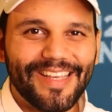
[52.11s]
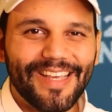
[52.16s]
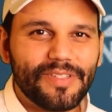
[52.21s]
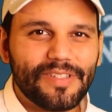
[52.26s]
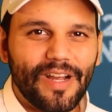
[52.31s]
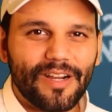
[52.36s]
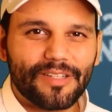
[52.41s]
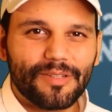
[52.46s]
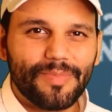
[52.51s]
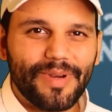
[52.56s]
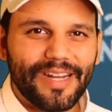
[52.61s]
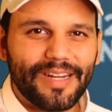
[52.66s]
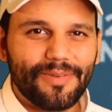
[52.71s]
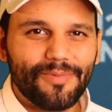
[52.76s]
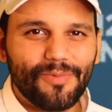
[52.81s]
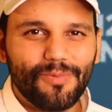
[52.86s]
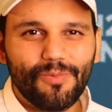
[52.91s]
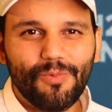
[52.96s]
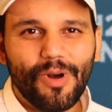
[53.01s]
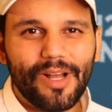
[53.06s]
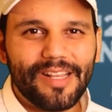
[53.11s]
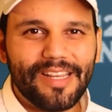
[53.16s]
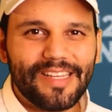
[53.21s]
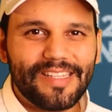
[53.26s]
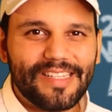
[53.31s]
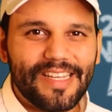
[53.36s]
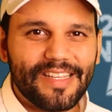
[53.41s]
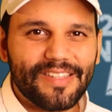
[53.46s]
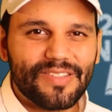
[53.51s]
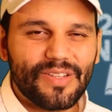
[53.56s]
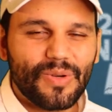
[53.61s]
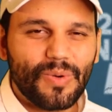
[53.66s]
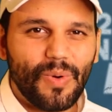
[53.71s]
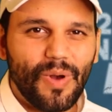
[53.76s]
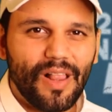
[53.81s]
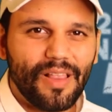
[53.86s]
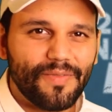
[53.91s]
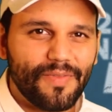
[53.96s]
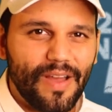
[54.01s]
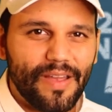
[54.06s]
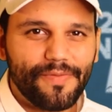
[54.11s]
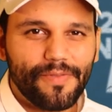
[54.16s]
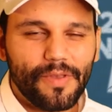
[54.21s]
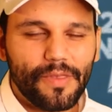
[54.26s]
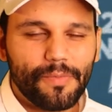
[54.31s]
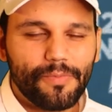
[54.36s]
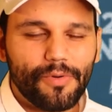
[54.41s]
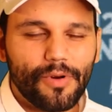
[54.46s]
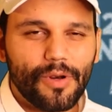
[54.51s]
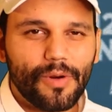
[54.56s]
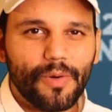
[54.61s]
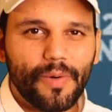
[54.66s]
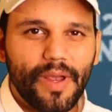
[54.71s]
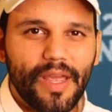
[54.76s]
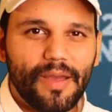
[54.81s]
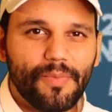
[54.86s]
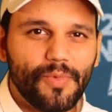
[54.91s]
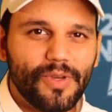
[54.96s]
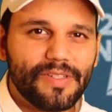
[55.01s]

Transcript: We talked about what it takes to qualify for the program.